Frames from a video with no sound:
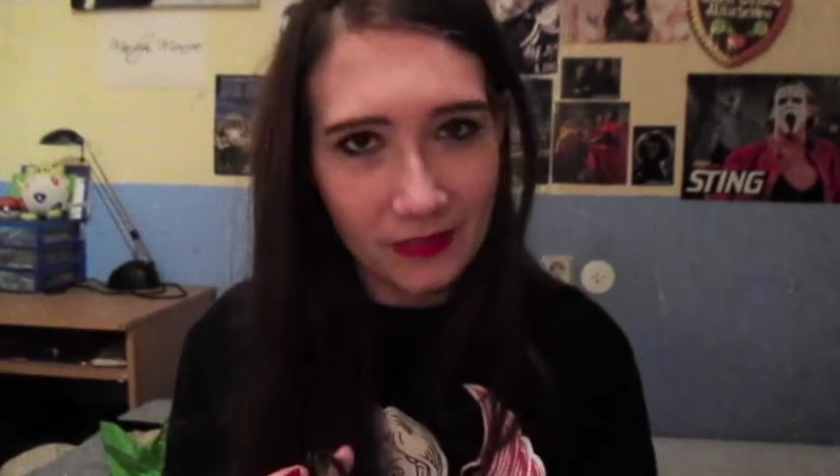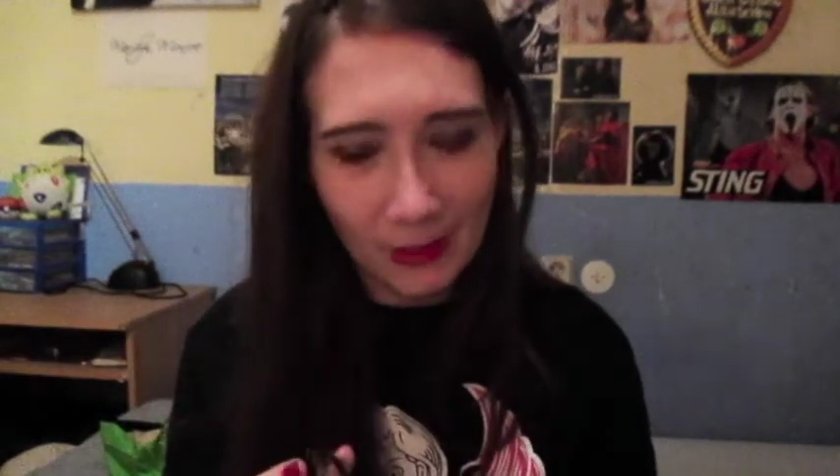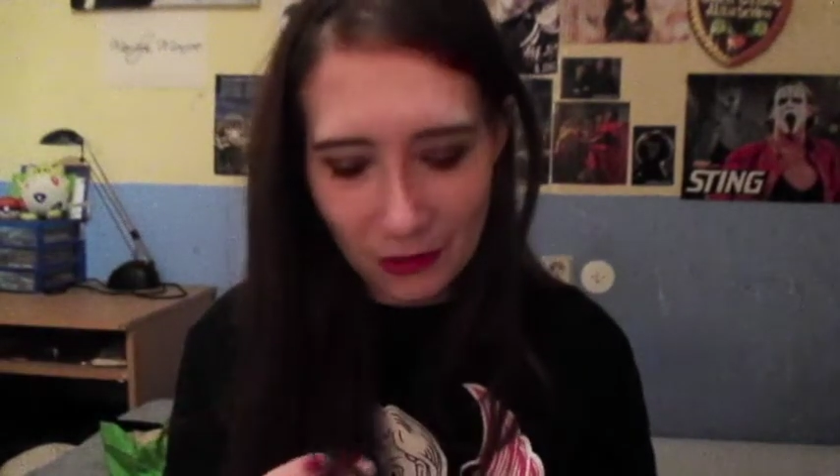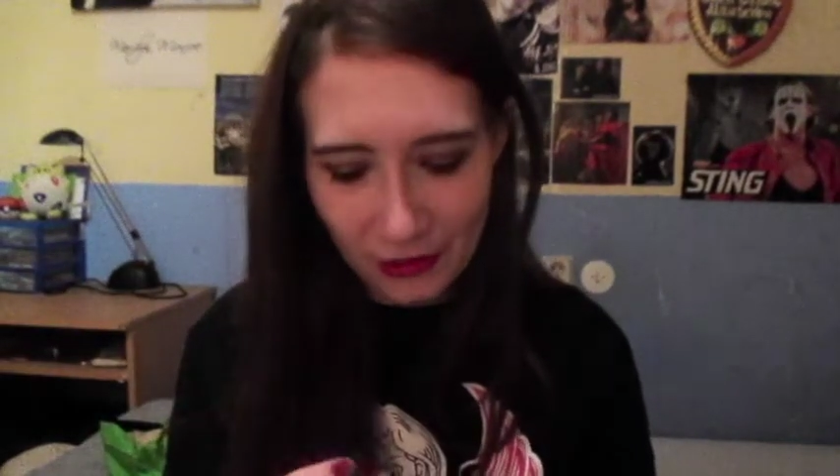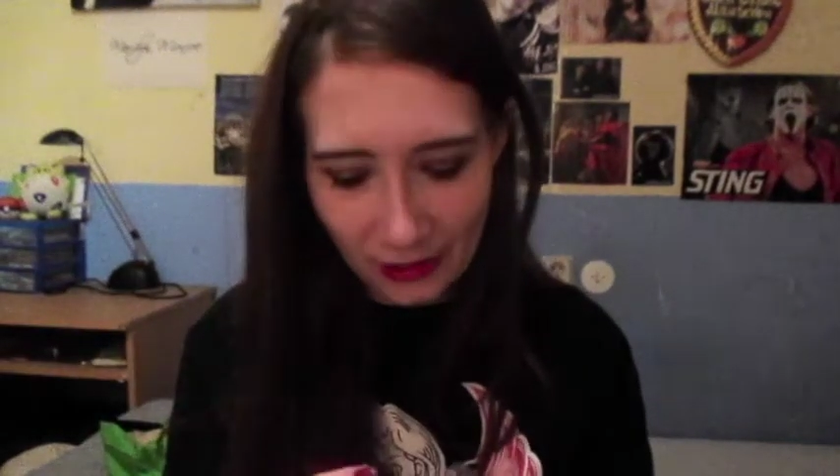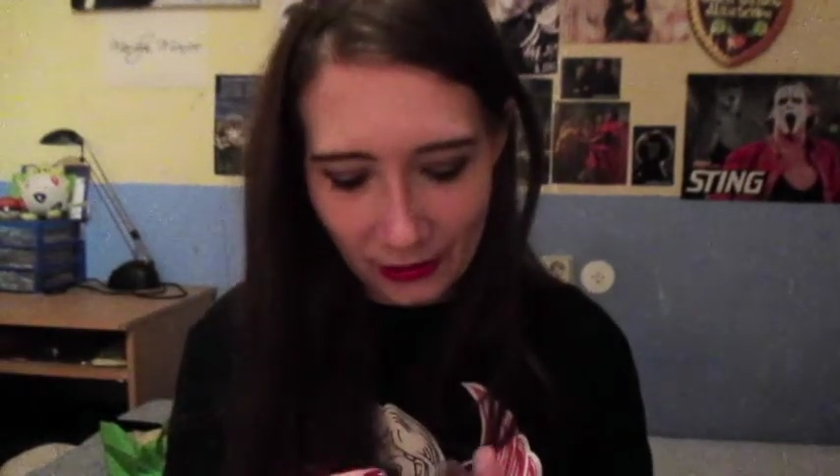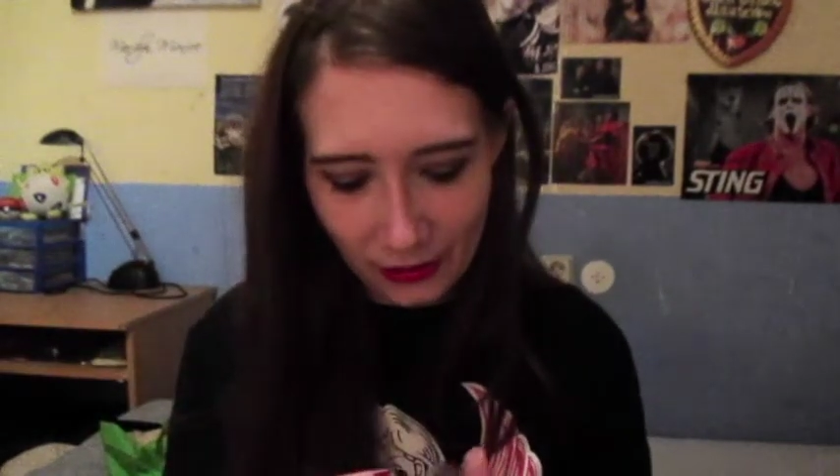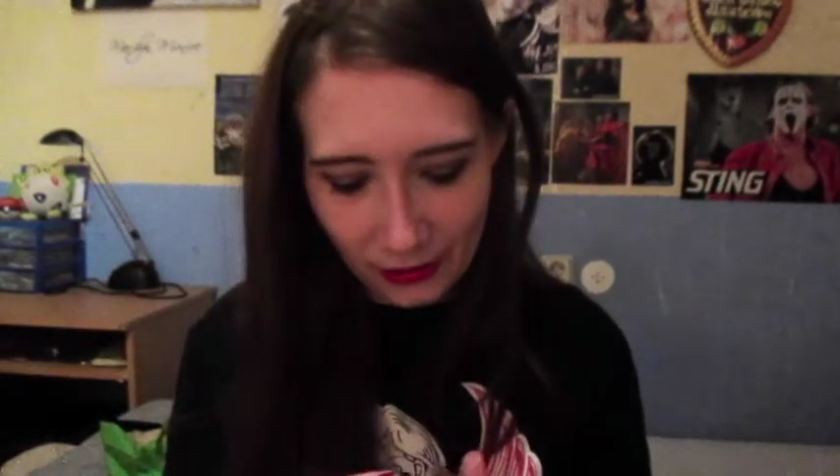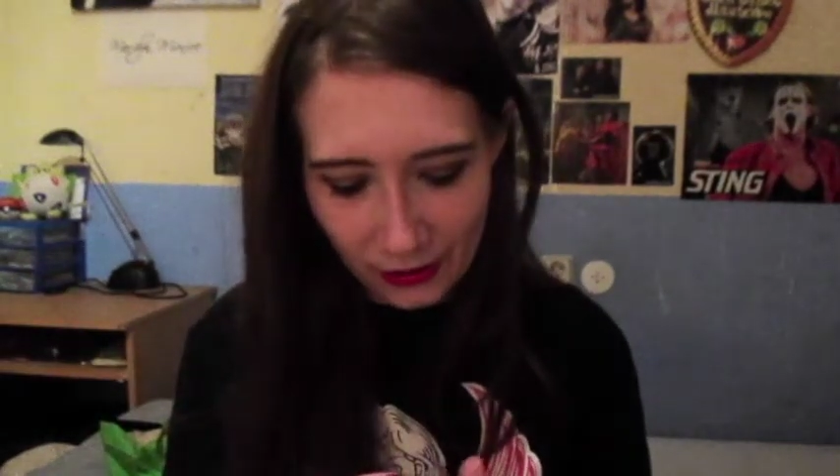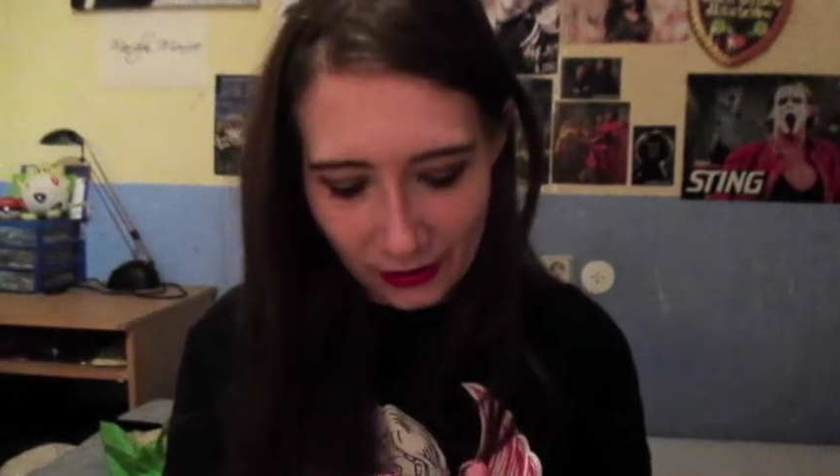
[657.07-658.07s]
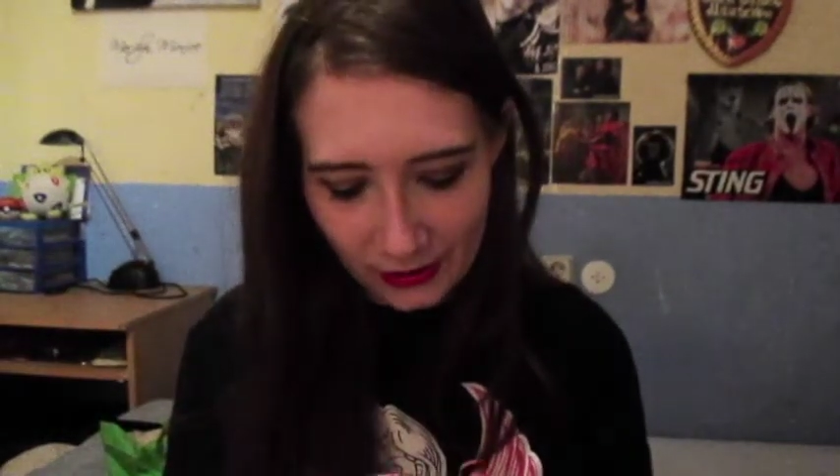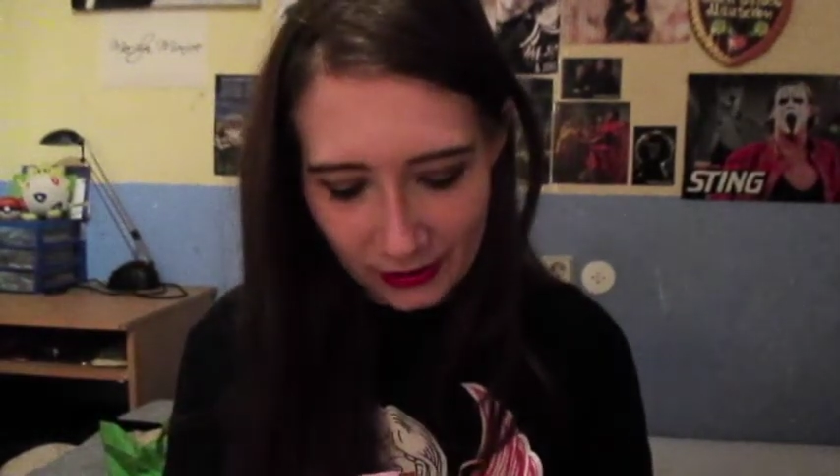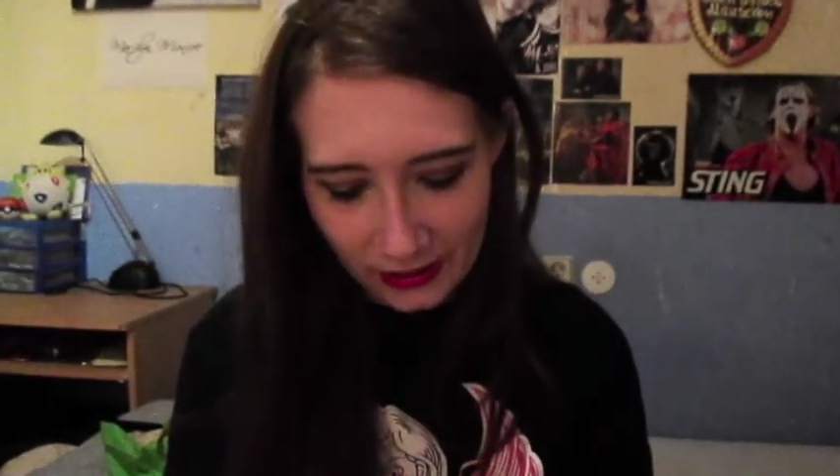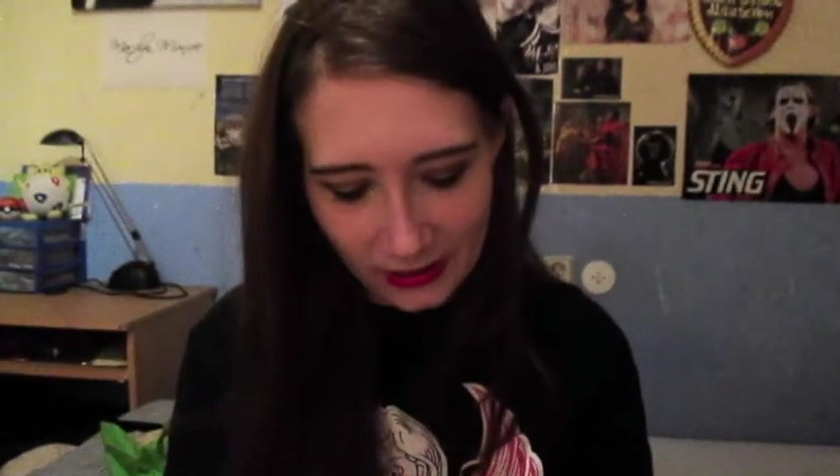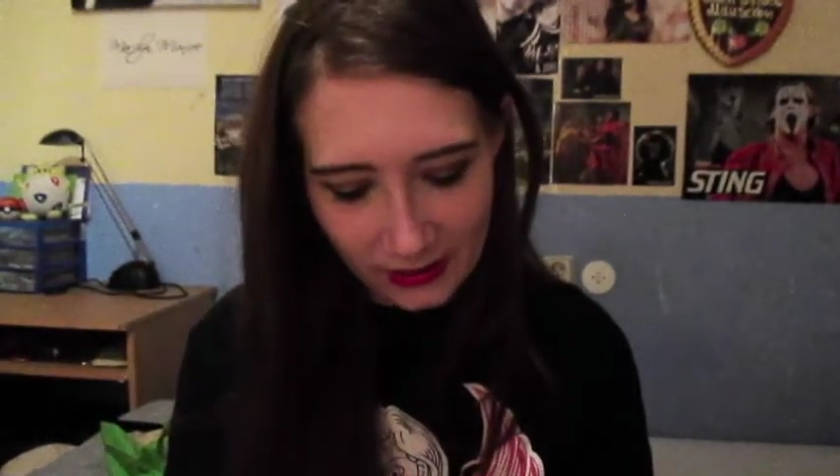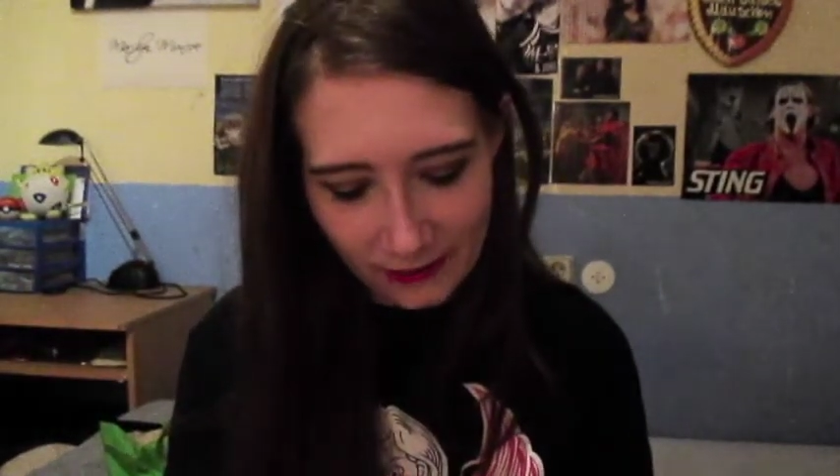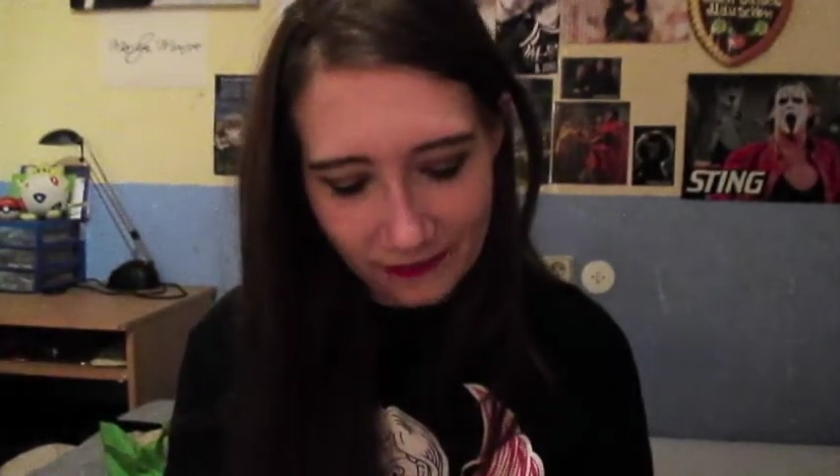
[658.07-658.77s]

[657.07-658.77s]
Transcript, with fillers: I'm just telling you, because uh,